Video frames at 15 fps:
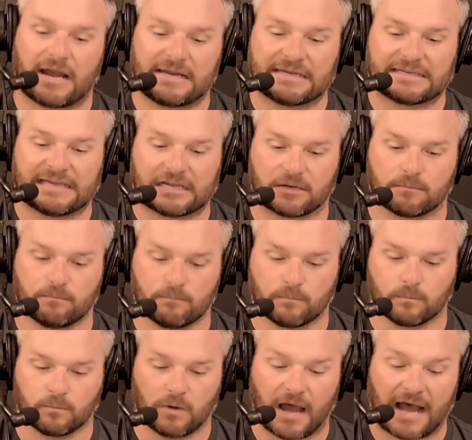to get
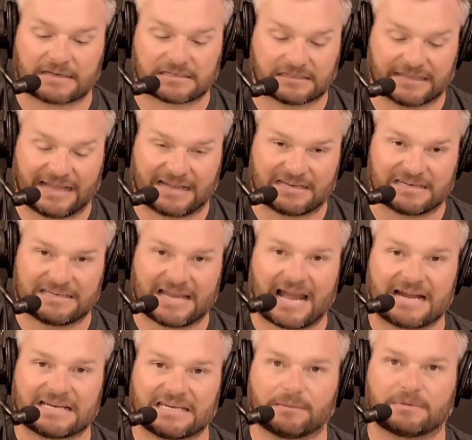not to land at
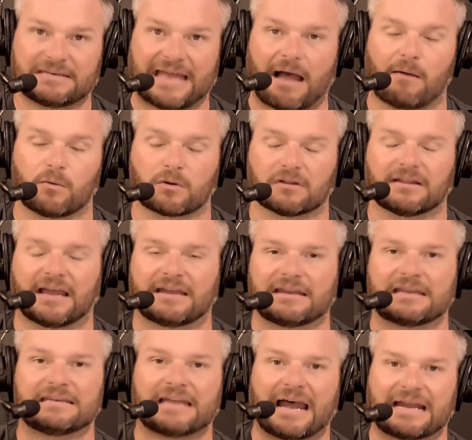90, but now we want to land at
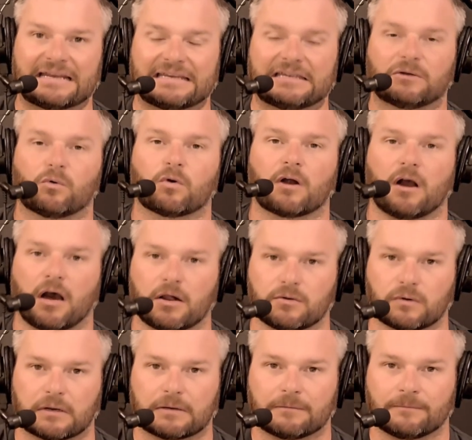90 or
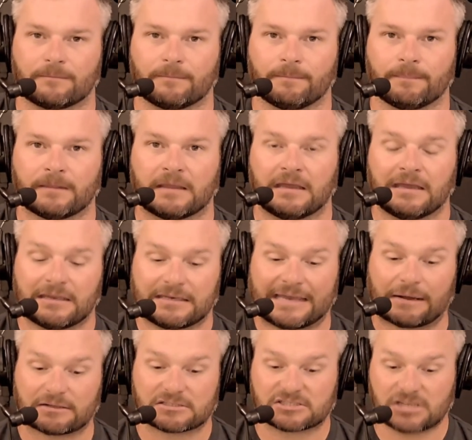100. Now
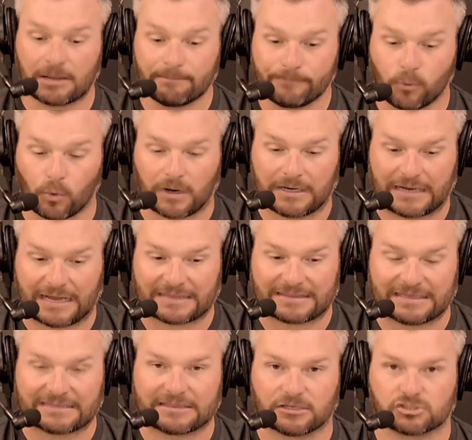at some point, I
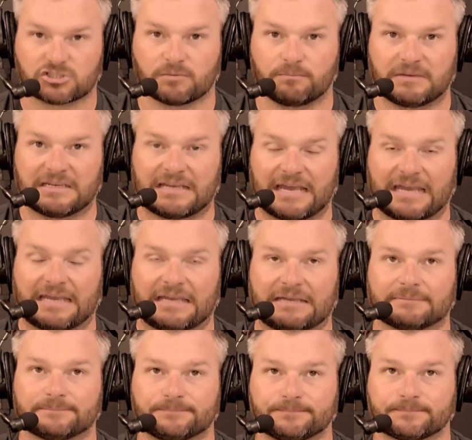think there should be
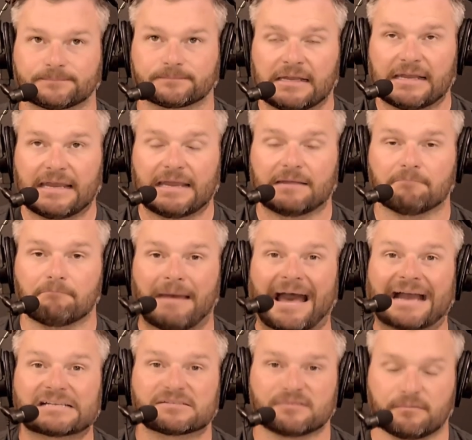a
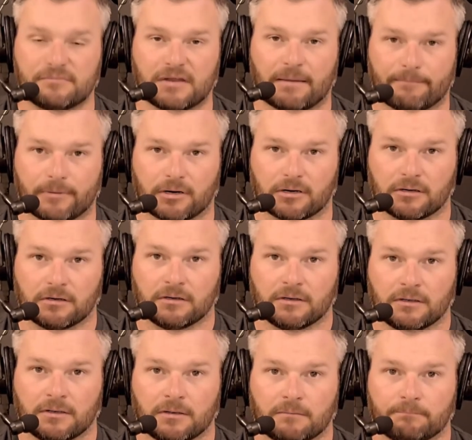maximum number,
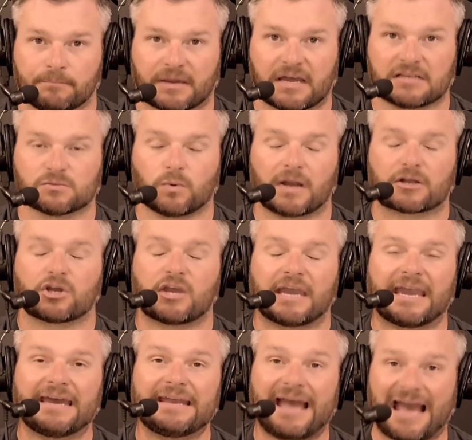because what
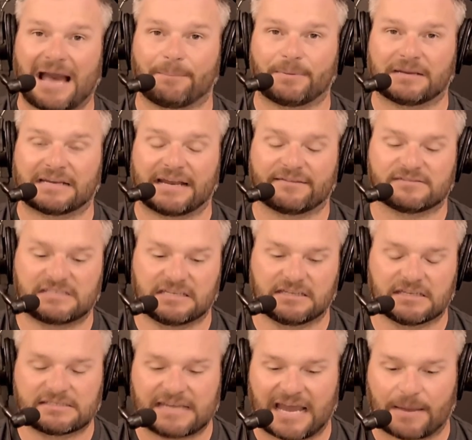can happen, and I've seen
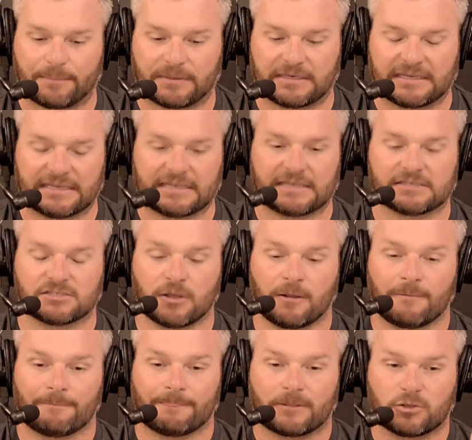this happen, is
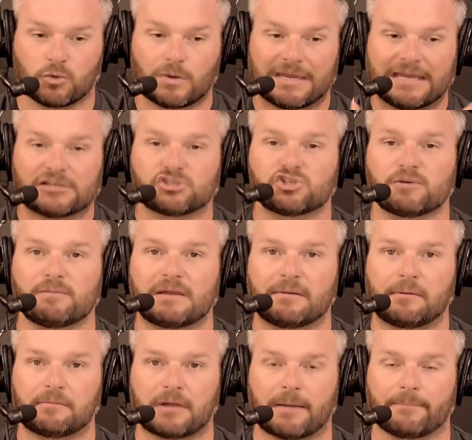you hit your
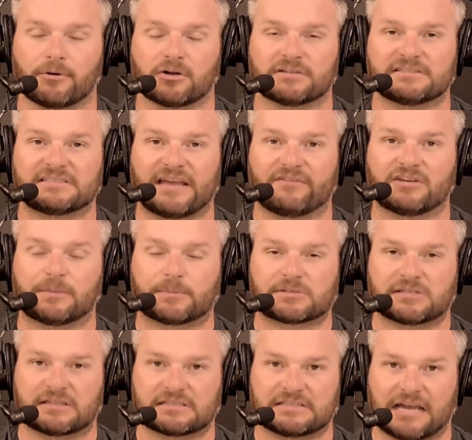minimum number in 70% of
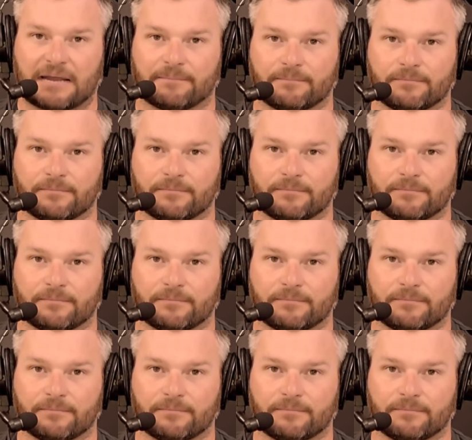the time.